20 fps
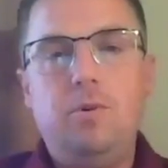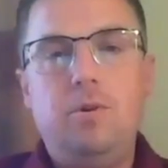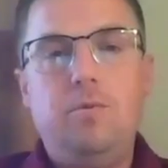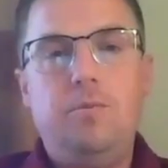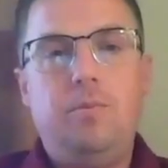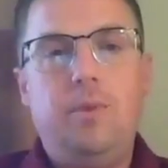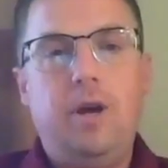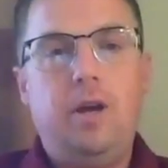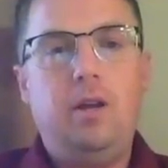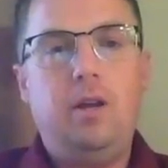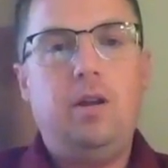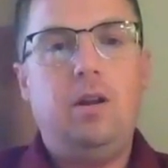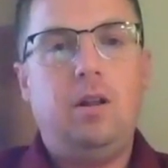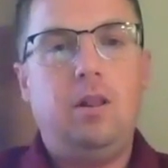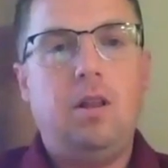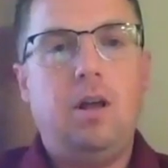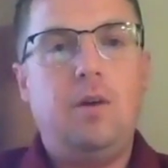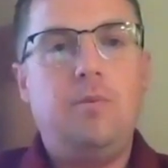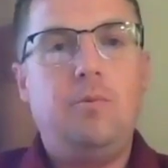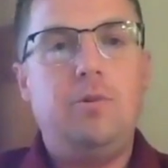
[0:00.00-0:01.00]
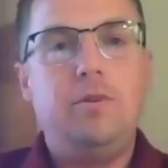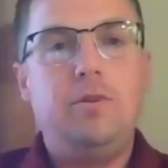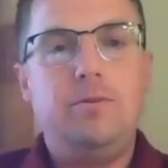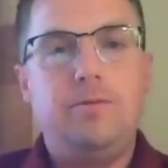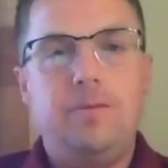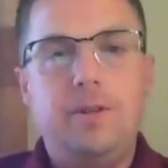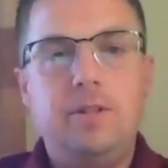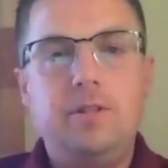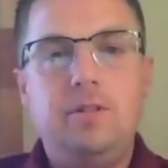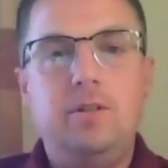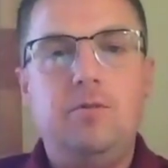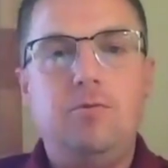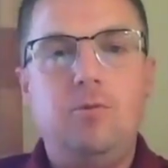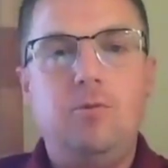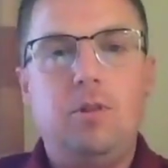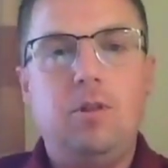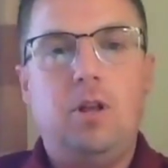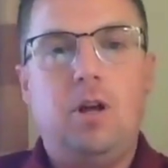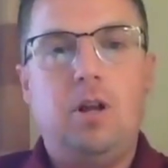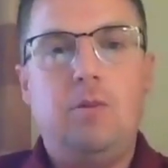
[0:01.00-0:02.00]
have been a lot more defensive
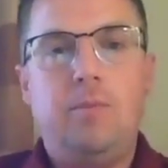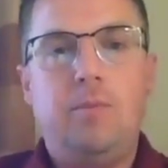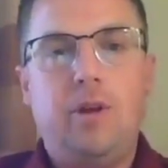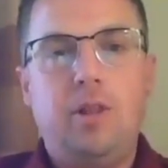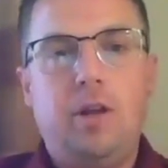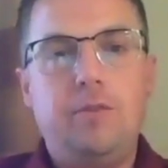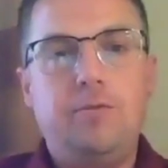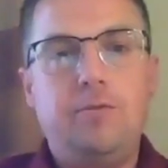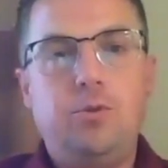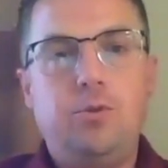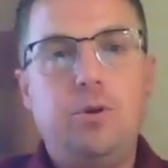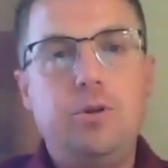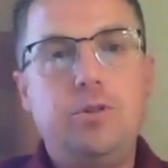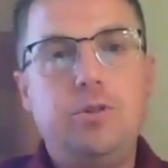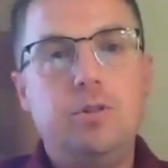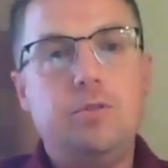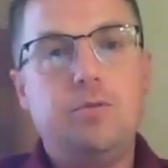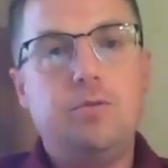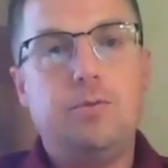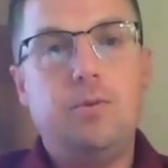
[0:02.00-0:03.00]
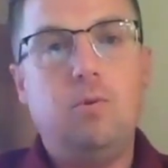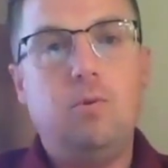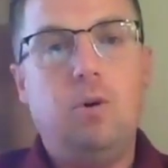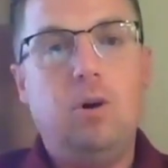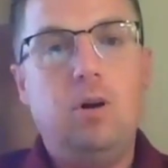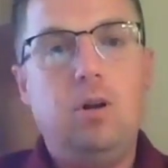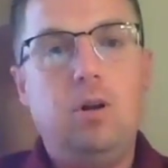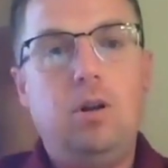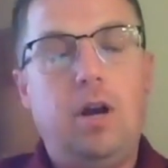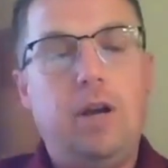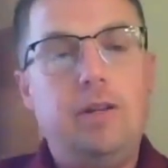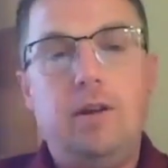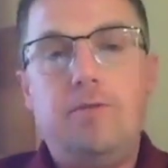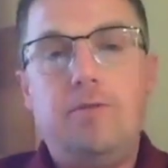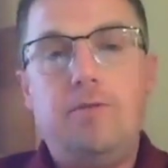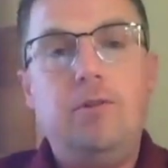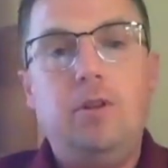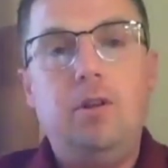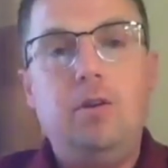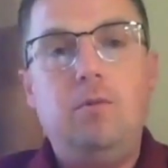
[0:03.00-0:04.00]
with a lot of my life choices. For one, I
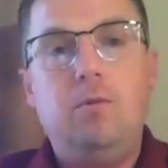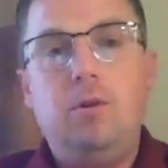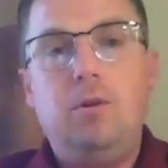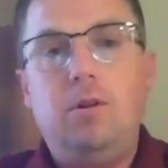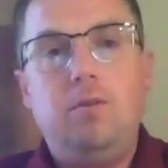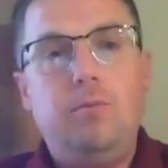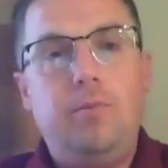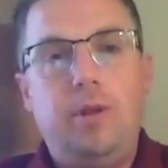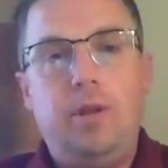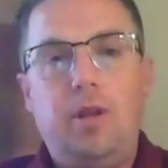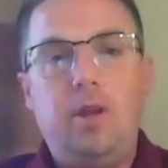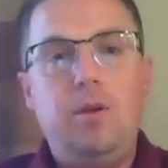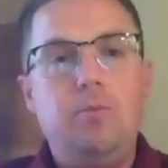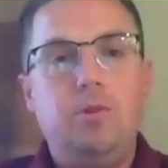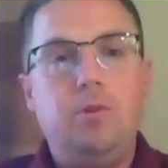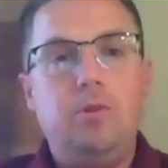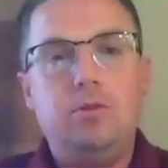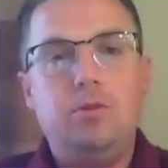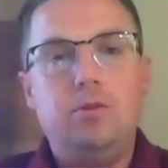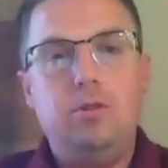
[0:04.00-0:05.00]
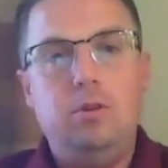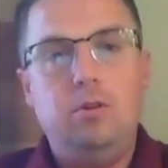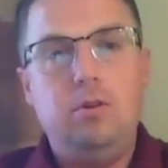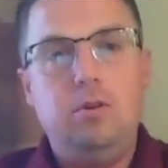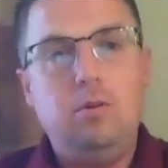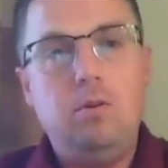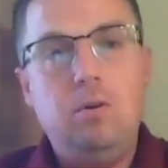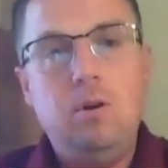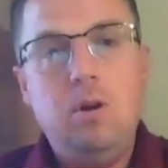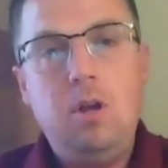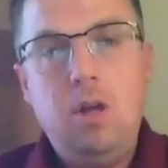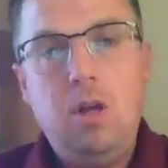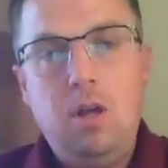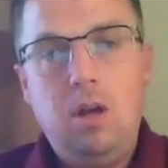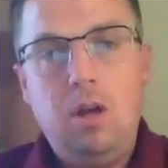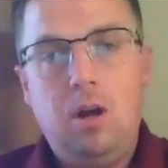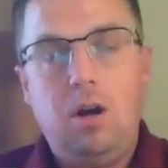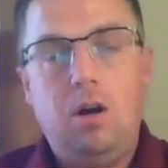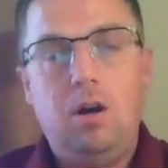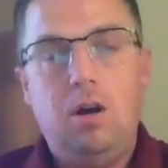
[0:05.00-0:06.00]
definitely wouldn't have been able to
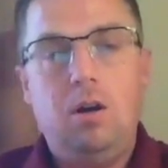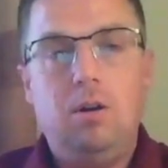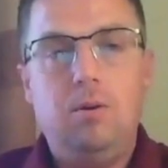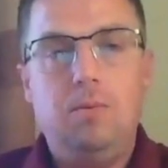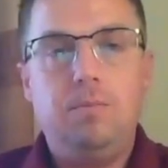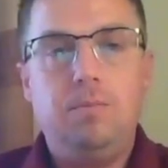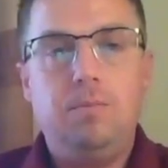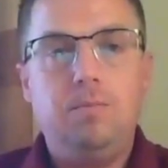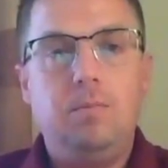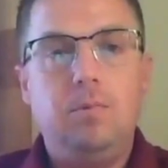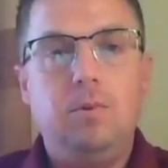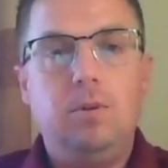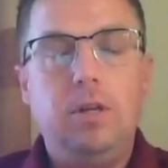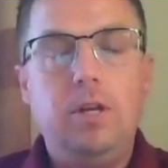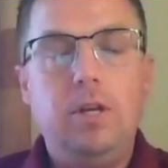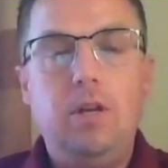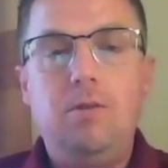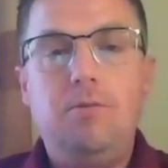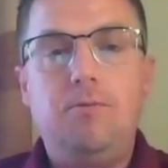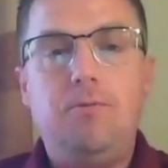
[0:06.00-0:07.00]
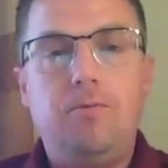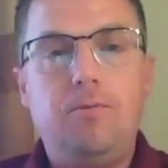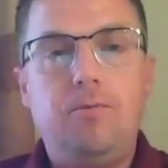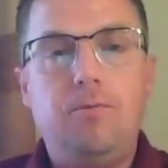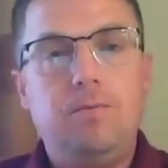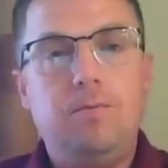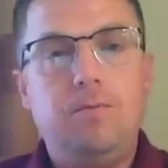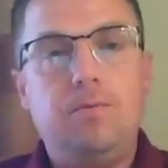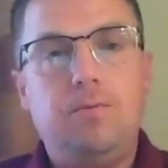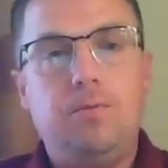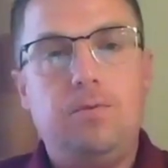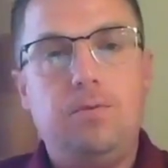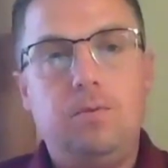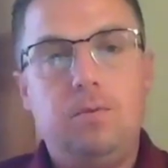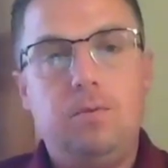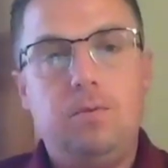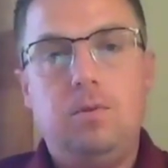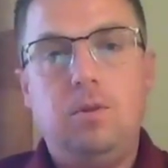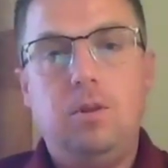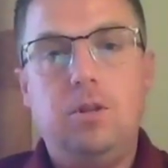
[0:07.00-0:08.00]
leave
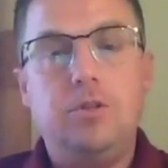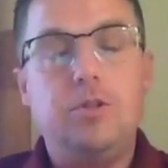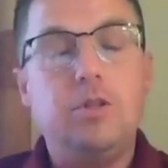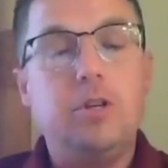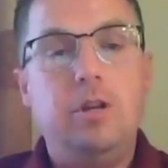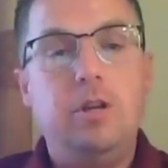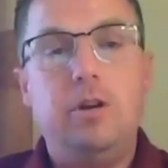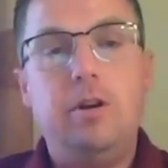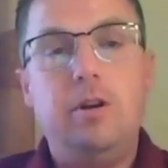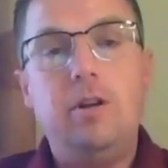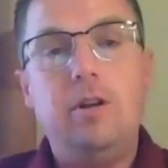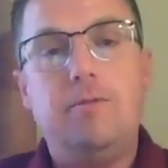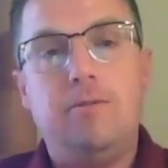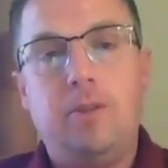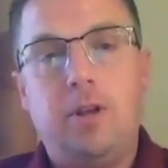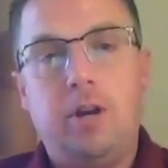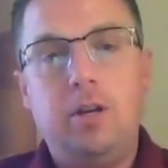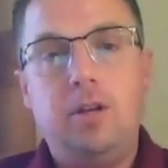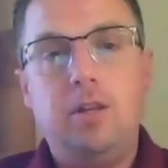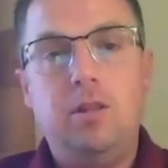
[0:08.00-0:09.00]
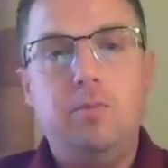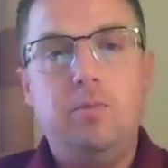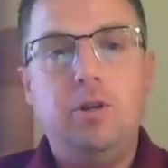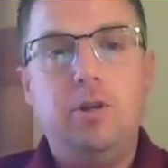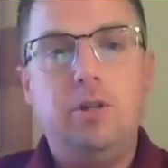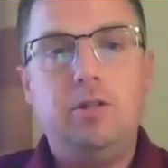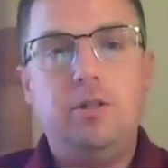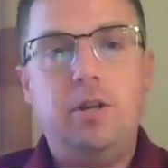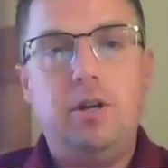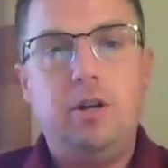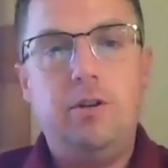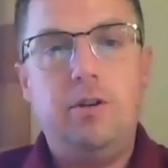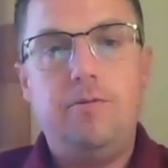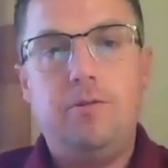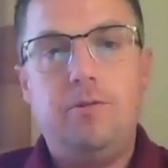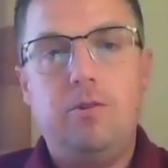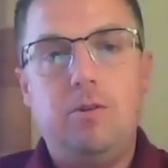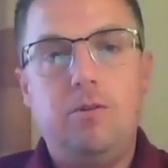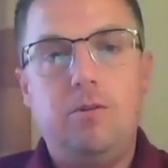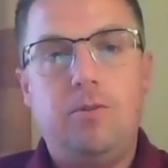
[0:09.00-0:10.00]
the security of flying in the military
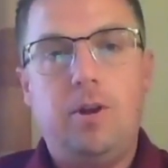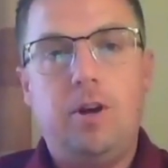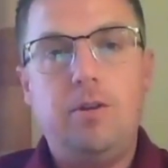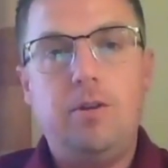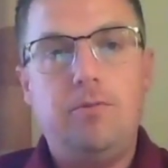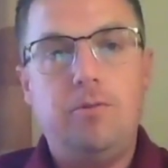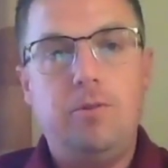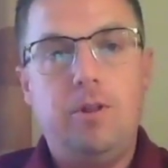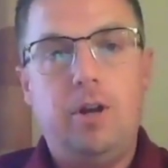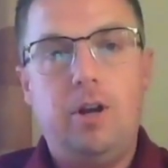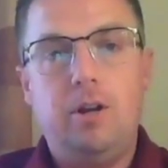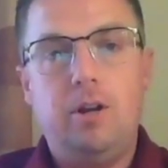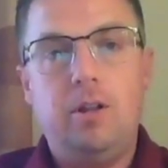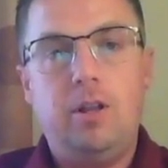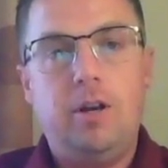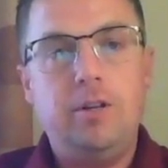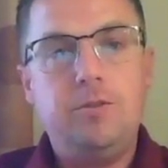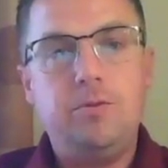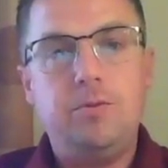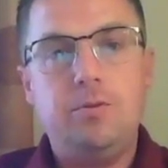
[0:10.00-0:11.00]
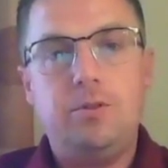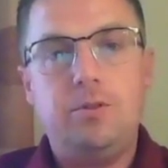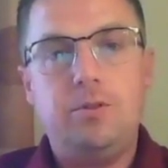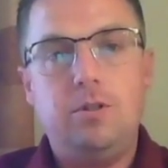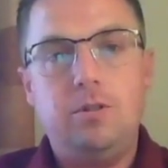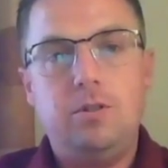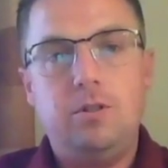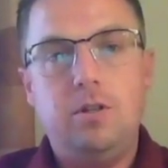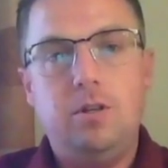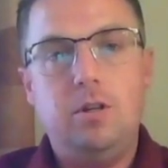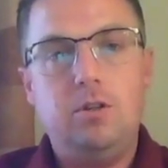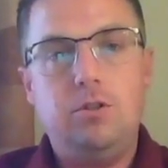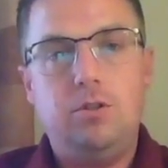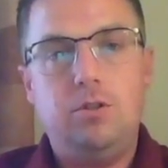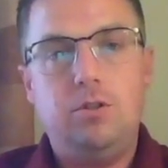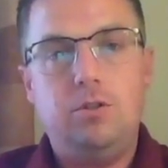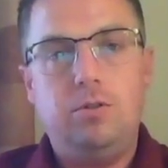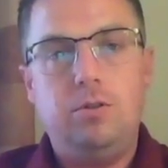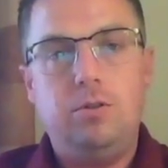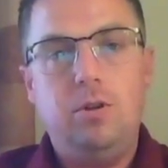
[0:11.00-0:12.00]
for flying for the airlines, which is a
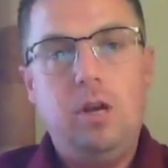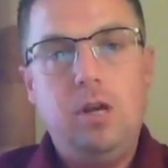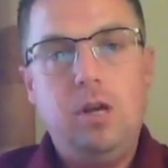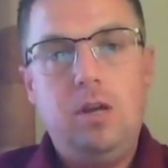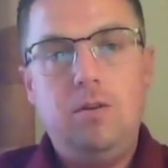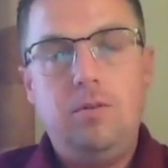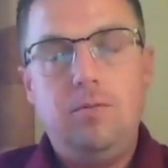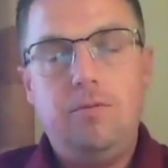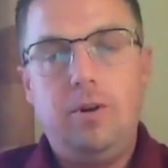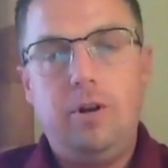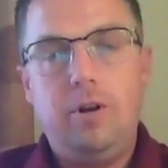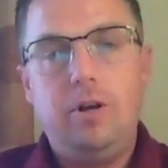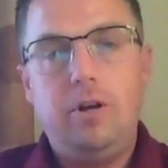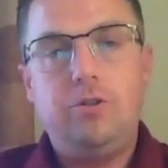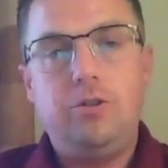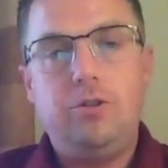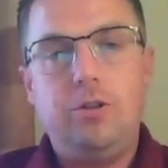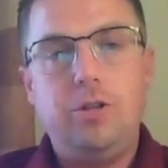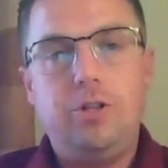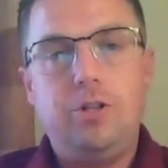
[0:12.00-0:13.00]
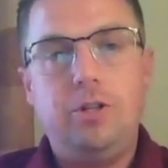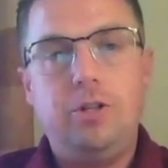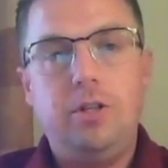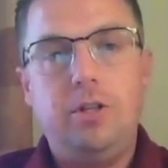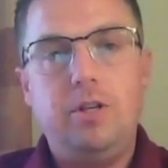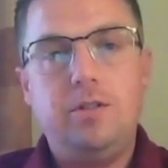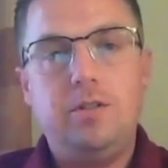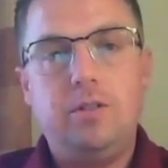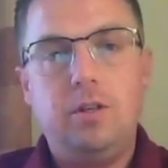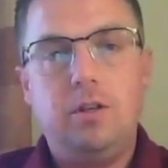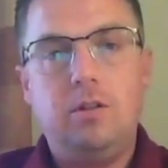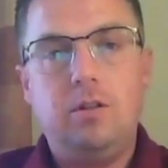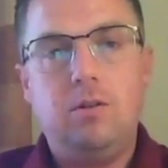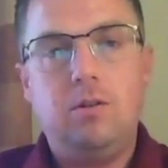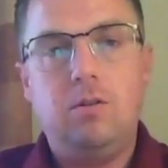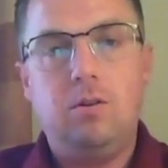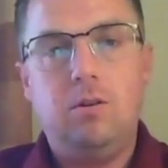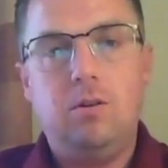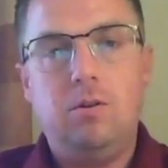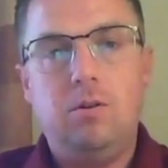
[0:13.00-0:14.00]
very traditionally
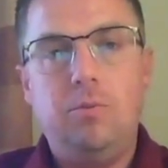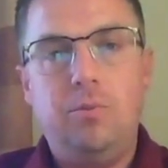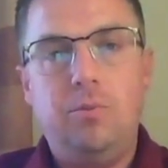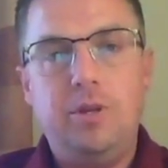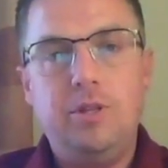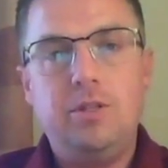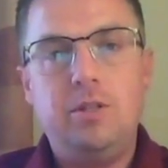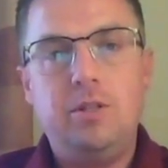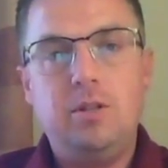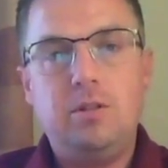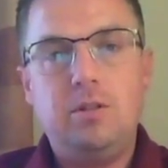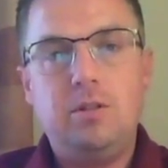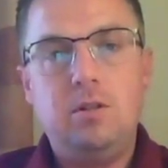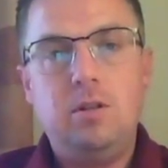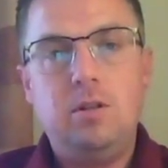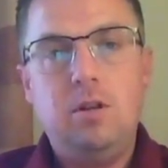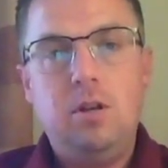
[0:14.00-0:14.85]
cyclical business.